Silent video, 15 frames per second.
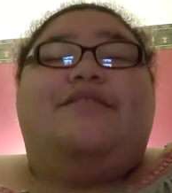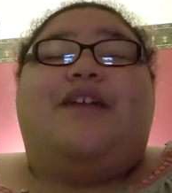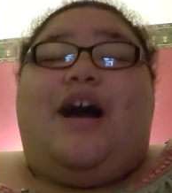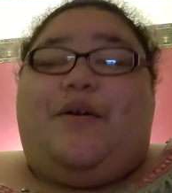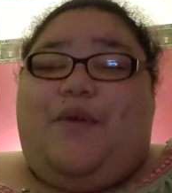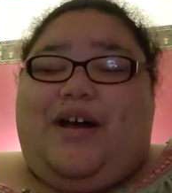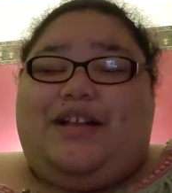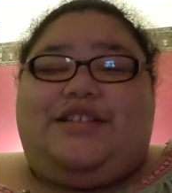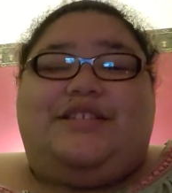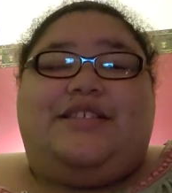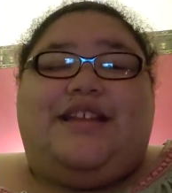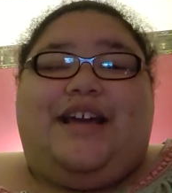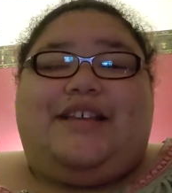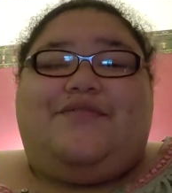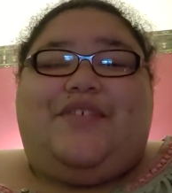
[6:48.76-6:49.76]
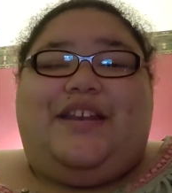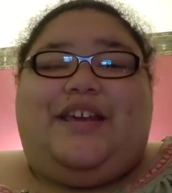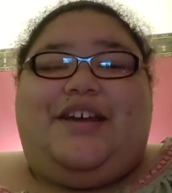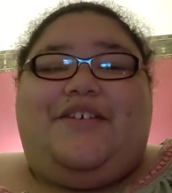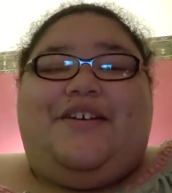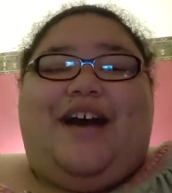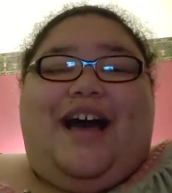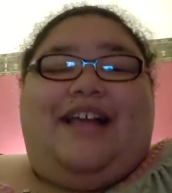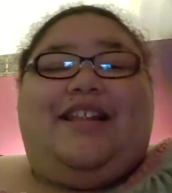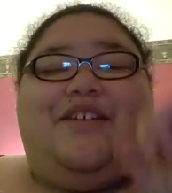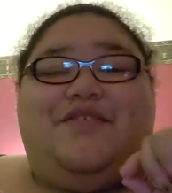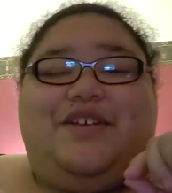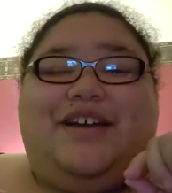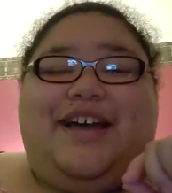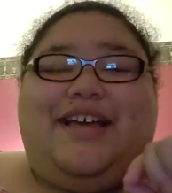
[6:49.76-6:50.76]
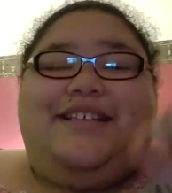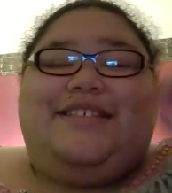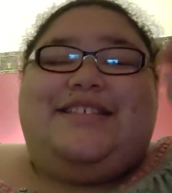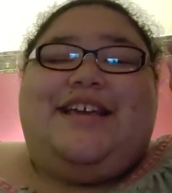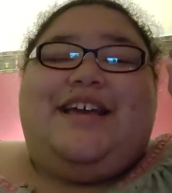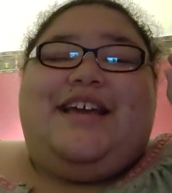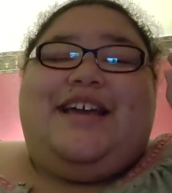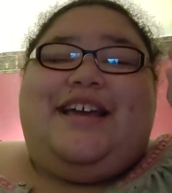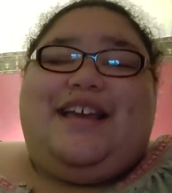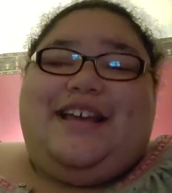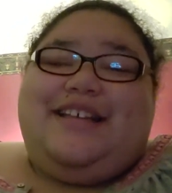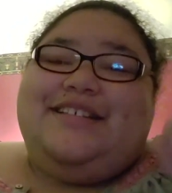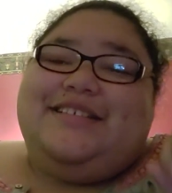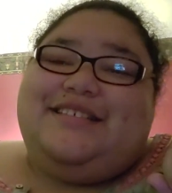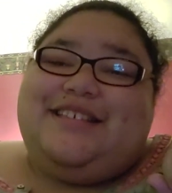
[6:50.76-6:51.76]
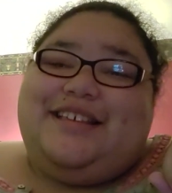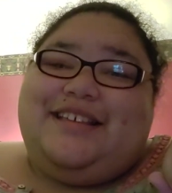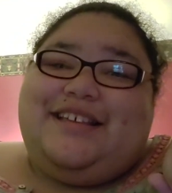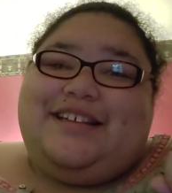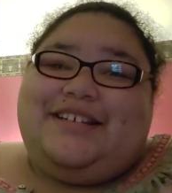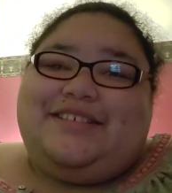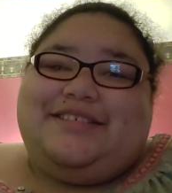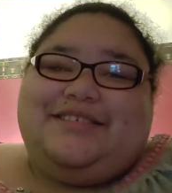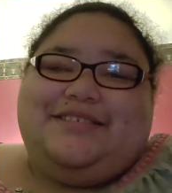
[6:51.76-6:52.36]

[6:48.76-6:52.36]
watch the next video. I love you guys. See you later.